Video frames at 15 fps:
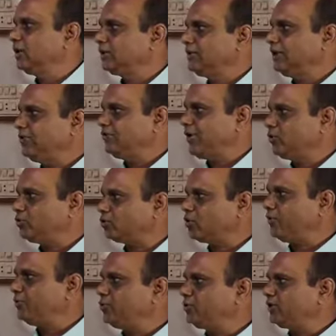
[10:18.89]
Then we have to
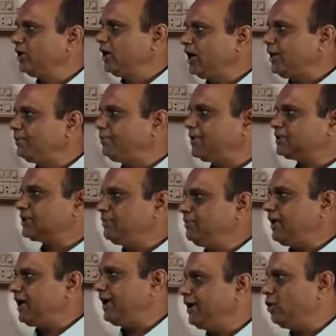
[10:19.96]
compute upper sum
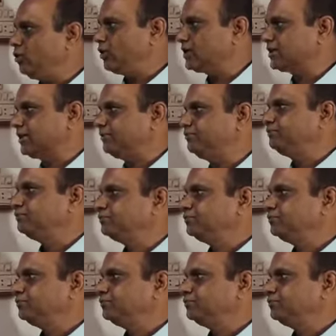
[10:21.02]
and lower sum